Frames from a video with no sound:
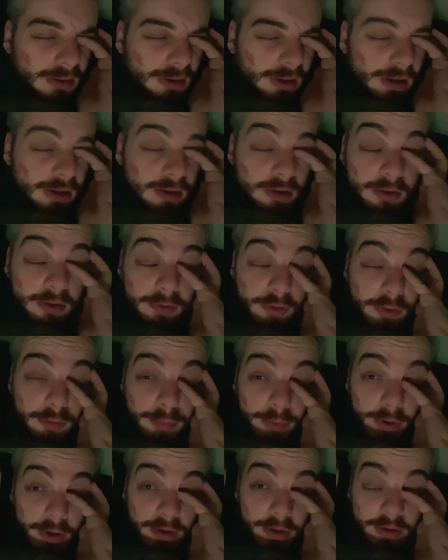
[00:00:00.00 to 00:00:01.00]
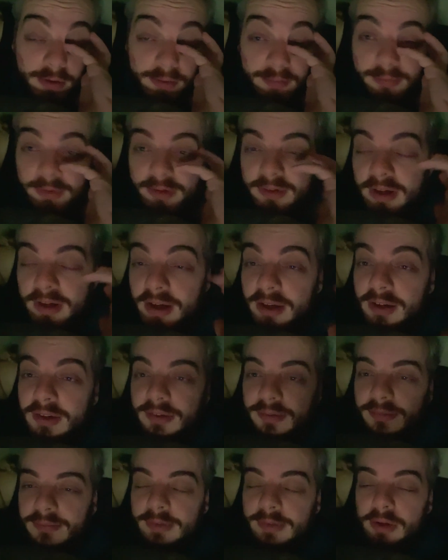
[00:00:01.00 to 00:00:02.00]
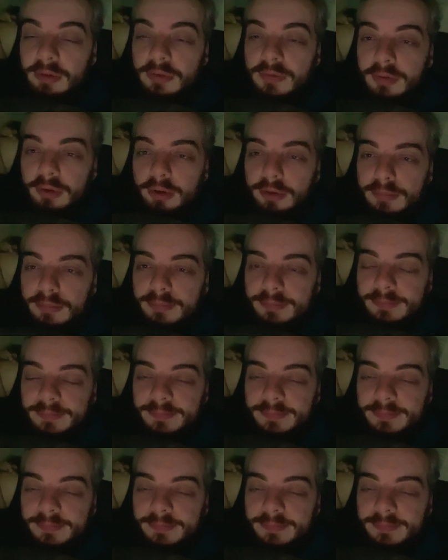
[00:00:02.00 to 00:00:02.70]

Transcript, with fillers: Had another spider attack. That was fun.